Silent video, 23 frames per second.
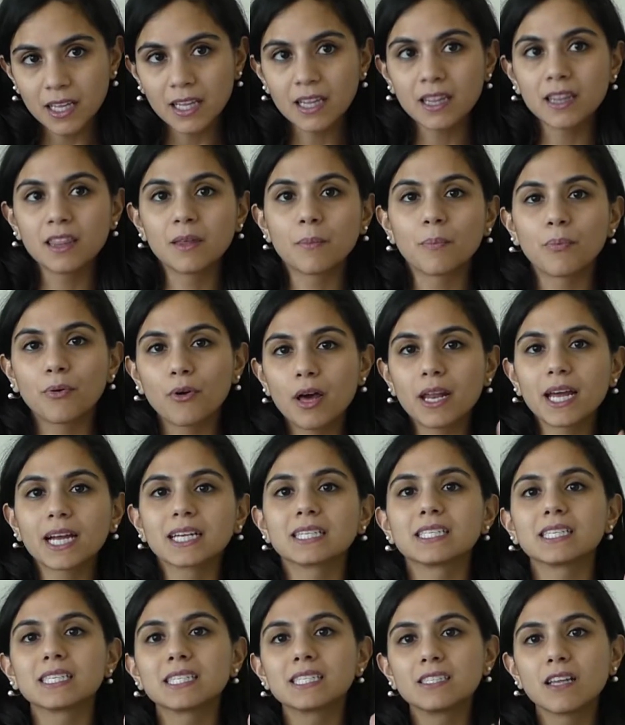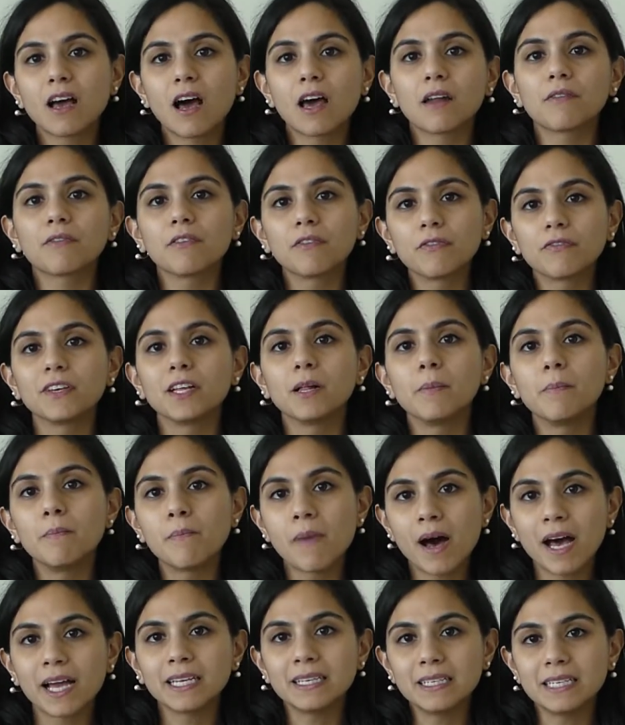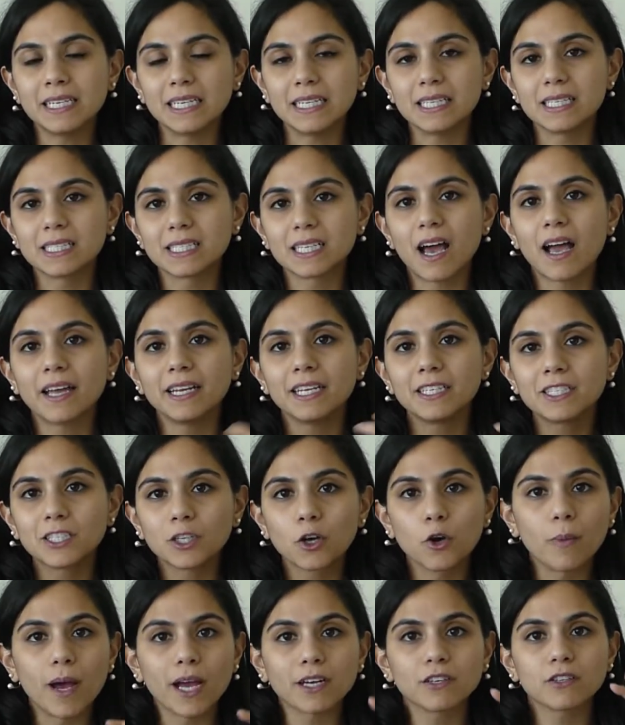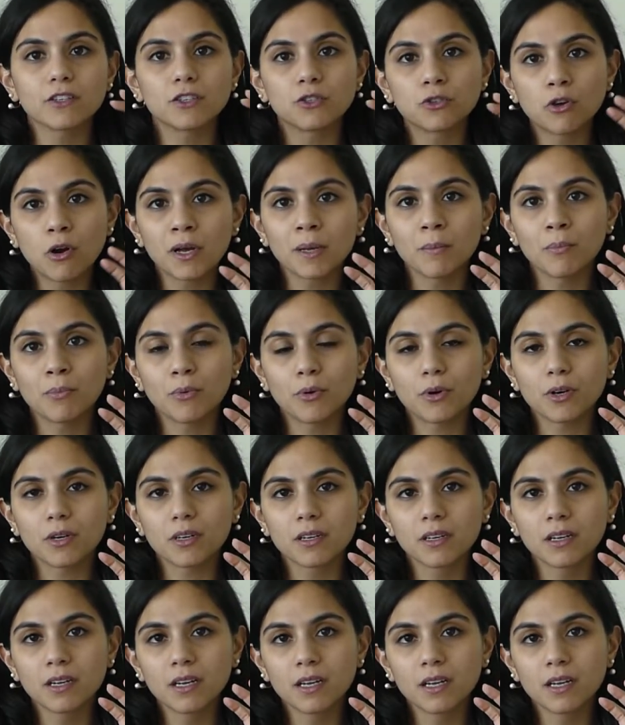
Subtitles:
The product does not fulfill my needs. I need to go back to the drawing board.